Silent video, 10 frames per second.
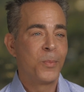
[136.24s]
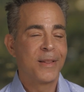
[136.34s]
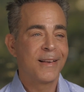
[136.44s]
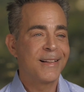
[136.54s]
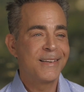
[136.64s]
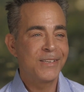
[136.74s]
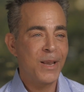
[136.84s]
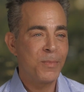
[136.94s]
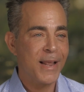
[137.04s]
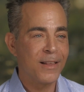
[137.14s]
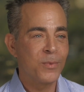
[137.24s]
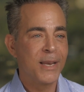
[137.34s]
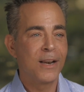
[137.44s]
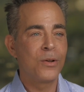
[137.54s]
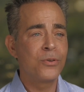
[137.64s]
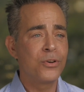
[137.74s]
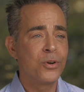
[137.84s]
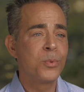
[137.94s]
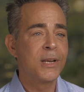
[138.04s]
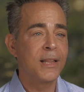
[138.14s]
it's a cliche, but as we get older,
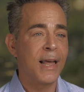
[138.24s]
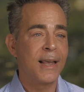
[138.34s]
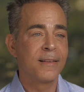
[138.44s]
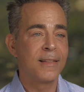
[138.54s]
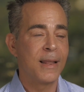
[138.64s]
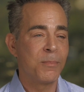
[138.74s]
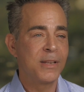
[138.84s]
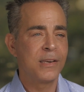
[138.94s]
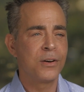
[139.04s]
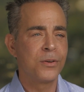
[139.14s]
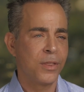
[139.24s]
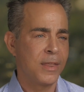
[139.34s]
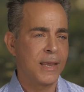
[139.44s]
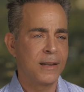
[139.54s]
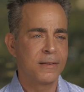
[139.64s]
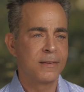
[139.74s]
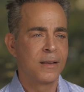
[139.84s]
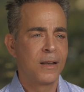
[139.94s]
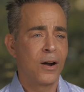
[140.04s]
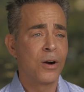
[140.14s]
you realize that material things
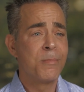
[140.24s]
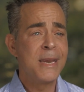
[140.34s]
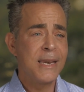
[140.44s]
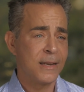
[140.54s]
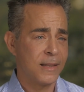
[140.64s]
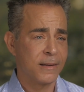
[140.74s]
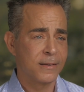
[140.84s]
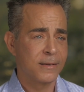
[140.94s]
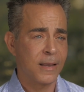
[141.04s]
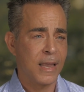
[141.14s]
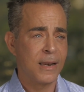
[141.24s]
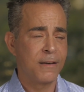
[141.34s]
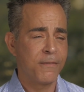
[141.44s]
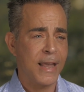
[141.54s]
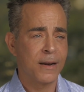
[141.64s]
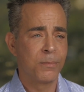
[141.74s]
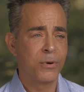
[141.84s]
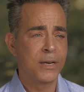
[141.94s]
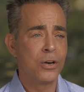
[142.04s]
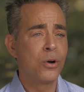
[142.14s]
are meaningless and in fact
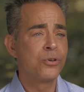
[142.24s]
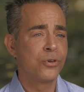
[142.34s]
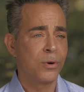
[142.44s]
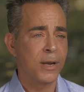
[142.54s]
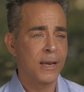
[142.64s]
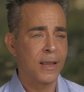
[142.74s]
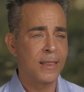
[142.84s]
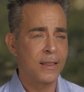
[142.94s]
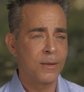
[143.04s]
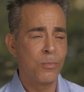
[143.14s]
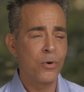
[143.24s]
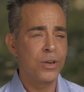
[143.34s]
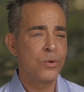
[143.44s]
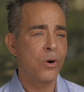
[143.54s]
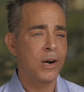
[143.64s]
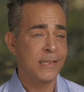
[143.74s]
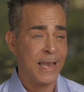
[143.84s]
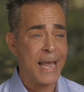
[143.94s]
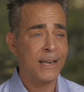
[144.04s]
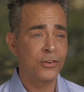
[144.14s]
bring no joy, and that the more you are
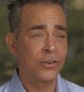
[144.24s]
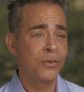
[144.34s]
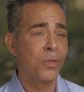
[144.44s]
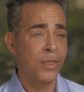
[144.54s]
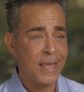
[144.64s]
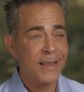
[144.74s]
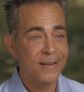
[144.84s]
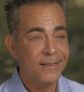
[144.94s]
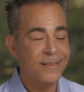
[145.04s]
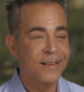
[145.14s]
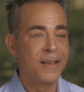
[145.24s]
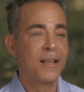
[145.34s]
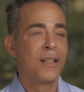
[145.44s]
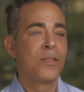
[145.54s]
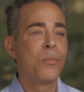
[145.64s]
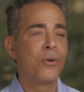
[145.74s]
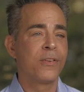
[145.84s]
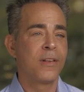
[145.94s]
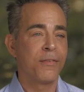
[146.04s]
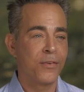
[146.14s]
attached to things, the more
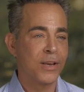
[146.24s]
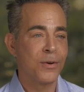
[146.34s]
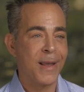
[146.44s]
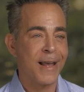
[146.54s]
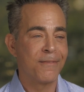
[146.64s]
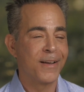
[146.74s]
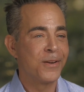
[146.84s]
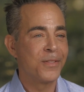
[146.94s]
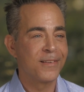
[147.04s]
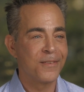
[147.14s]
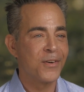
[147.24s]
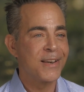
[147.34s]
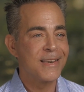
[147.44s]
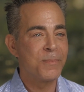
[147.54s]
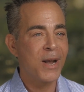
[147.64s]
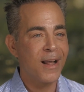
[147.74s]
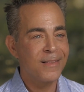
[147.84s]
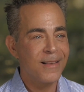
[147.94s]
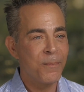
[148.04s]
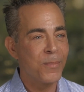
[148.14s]
suffering you have. I know this is a very deep
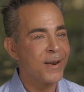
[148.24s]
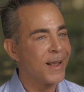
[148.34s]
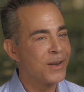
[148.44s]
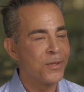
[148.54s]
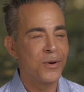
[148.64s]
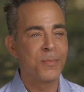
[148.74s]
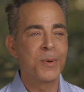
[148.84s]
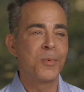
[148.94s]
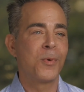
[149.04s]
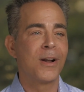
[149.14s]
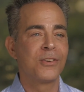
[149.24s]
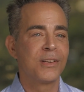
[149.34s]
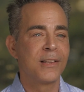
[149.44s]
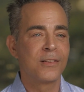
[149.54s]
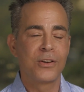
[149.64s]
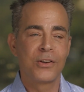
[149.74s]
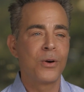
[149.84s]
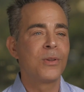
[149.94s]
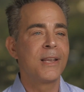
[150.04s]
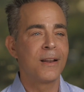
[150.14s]
concept, but I know there are people watching this to
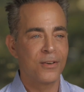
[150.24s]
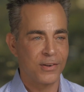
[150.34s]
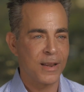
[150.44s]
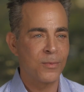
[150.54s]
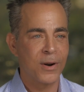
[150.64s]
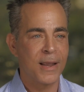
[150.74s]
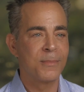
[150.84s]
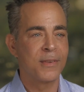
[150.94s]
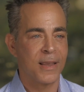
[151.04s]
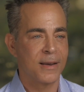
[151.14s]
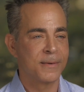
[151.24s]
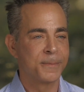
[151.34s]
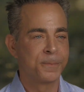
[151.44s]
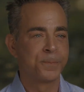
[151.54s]
totally understand what I am saying.